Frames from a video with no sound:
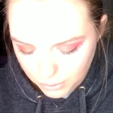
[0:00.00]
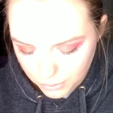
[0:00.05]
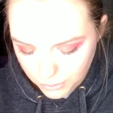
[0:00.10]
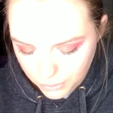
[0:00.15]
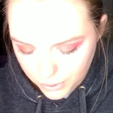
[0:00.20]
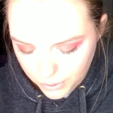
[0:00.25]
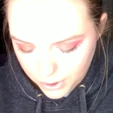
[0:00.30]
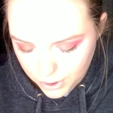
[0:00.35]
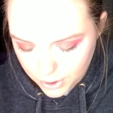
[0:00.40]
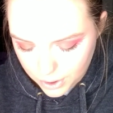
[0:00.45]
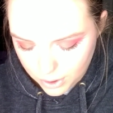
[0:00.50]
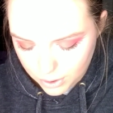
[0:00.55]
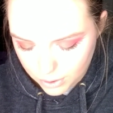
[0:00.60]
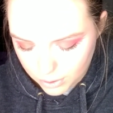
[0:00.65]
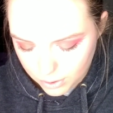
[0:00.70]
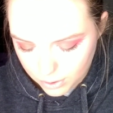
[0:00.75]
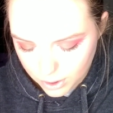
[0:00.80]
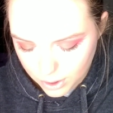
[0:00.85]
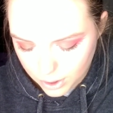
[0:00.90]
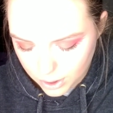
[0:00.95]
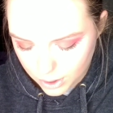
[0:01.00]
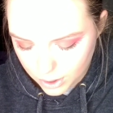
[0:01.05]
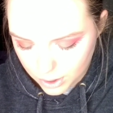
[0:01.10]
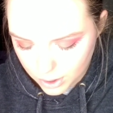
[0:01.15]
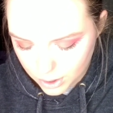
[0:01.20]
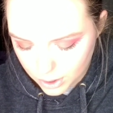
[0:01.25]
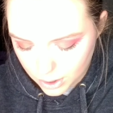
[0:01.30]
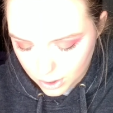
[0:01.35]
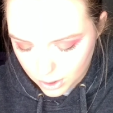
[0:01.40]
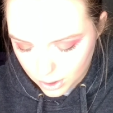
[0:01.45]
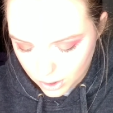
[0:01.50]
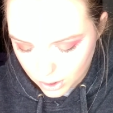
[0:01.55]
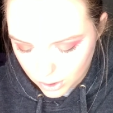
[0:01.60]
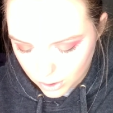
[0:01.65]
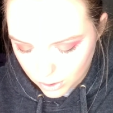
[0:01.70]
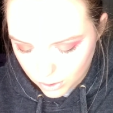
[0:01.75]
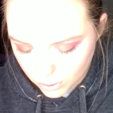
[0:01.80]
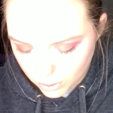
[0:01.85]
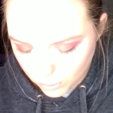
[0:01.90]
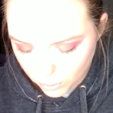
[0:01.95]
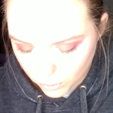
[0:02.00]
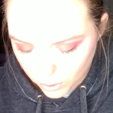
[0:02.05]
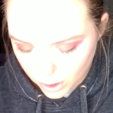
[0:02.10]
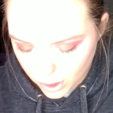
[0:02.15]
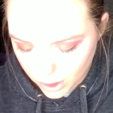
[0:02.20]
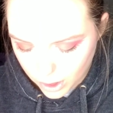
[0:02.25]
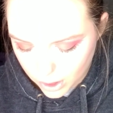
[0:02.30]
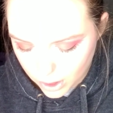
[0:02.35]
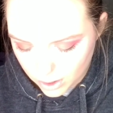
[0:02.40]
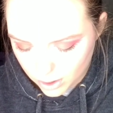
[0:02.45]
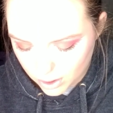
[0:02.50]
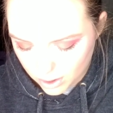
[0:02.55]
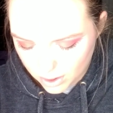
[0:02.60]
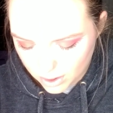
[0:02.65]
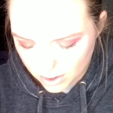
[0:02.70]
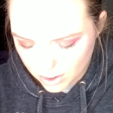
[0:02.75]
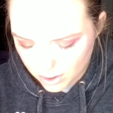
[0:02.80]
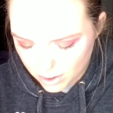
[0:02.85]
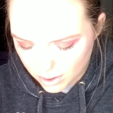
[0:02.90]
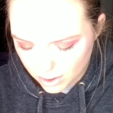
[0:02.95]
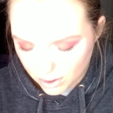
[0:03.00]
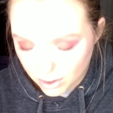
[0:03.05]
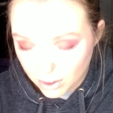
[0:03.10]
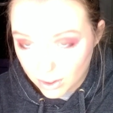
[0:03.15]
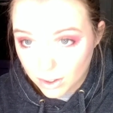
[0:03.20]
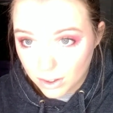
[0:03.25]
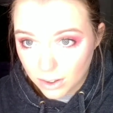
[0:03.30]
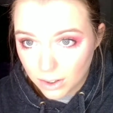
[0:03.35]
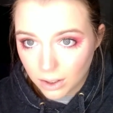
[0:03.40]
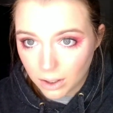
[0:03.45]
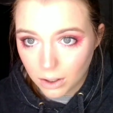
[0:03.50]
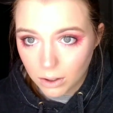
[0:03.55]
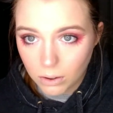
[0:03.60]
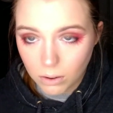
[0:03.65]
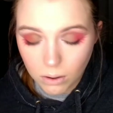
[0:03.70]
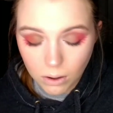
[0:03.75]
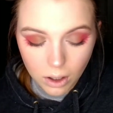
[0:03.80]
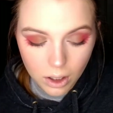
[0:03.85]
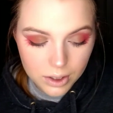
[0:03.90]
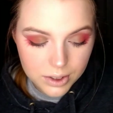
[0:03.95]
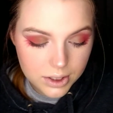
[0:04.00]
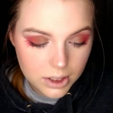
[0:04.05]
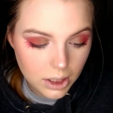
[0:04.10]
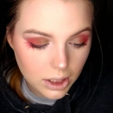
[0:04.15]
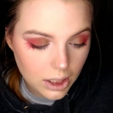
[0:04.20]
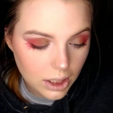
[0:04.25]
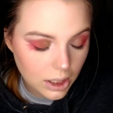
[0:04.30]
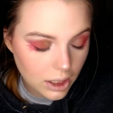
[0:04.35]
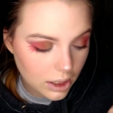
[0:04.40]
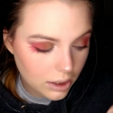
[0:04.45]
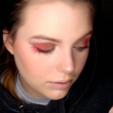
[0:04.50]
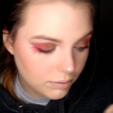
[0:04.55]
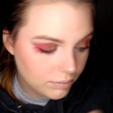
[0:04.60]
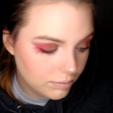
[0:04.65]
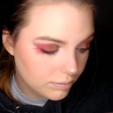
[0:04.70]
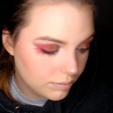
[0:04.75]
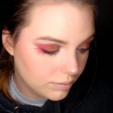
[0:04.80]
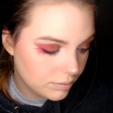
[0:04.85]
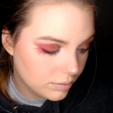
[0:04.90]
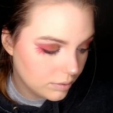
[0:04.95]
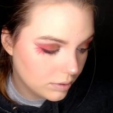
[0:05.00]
Now I'm going to run it across again.